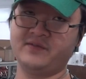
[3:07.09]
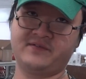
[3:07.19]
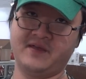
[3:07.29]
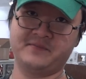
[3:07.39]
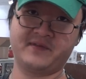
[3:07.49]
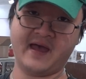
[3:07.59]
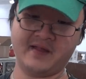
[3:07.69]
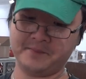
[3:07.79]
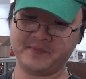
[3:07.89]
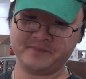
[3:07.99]
the same
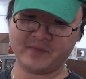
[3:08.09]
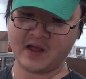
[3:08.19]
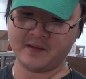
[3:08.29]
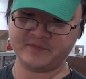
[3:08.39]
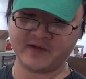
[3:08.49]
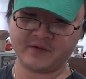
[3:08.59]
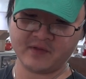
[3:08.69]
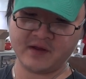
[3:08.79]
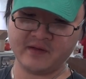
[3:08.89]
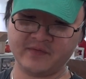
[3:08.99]
scallop.
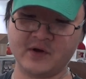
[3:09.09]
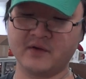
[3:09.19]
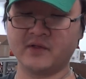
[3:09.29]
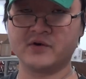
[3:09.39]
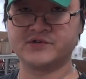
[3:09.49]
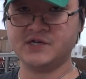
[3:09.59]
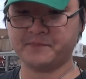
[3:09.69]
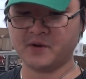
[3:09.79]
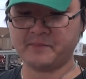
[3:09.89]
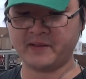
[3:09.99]
Generally, they're a little
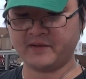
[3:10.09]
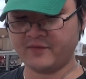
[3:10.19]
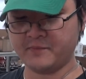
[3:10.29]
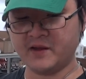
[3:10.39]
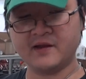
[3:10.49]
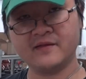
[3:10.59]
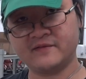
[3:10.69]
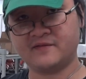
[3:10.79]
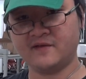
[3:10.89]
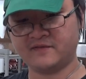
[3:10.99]
cheaper, but at the beginning of
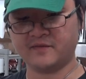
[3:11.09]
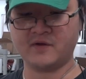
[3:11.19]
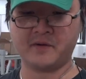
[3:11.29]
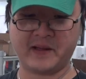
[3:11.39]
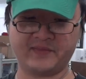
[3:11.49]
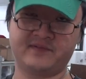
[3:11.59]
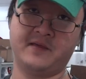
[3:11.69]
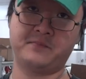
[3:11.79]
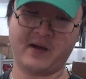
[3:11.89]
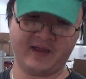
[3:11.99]
the season, they're about the
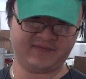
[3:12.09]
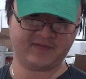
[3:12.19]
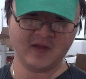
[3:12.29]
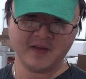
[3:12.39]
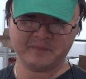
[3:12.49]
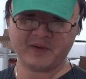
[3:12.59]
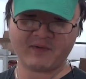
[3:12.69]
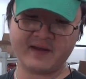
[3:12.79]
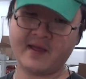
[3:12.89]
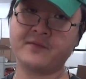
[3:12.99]
same price. But
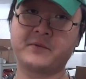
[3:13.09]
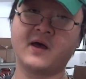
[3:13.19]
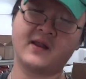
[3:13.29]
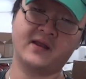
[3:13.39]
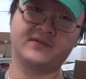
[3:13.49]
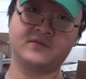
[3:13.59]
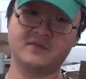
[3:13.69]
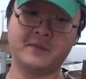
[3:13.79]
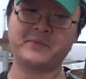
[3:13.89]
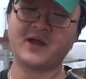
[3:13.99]
right now,
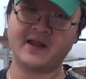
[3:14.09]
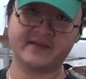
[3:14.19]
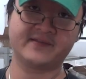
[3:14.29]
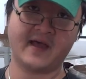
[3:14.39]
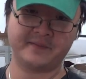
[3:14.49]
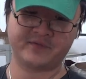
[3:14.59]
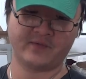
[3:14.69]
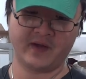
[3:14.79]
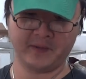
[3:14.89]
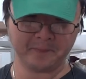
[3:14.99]
the Peconic scallops
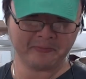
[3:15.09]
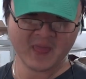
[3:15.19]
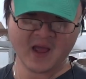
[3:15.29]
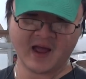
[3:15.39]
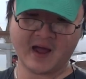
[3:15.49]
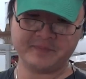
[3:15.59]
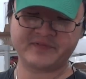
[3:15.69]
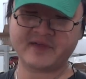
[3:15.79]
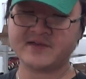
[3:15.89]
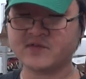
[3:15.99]
are running. The
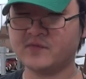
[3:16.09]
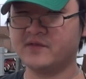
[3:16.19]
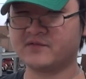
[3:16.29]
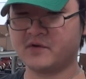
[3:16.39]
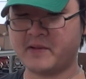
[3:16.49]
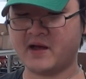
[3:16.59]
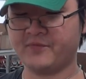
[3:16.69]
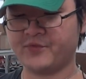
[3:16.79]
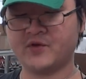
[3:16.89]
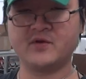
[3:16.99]
size on these are
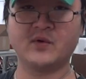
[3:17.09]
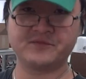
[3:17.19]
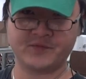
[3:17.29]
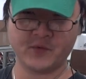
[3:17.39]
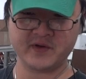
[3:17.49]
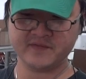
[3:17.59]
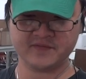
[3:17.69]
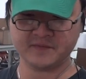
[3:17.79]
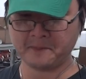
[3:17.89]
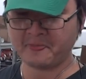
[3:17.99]
about 31/40s,
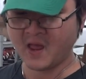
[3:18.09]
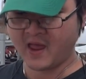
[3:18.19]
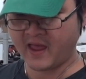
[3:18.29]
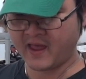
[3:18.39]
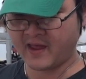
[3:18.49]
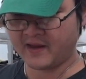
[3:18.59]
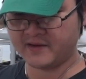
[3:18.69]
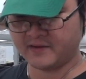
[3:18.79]
and